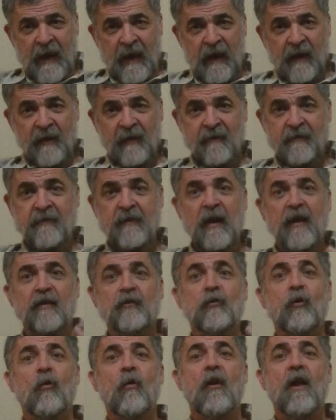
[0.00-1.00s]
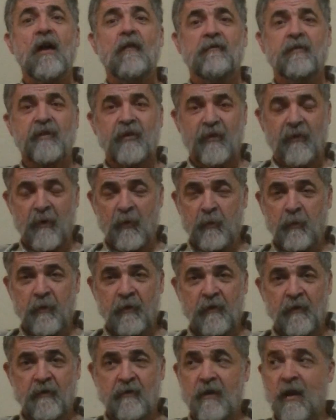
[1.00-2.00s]
And they start to love therapy
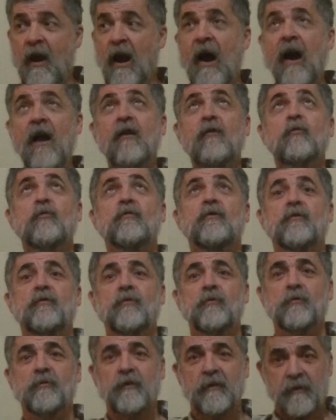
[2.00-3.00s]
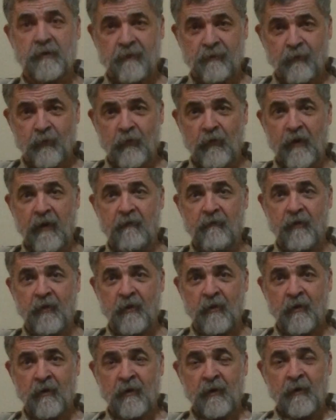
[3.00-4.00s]
and they say, I could do this forever.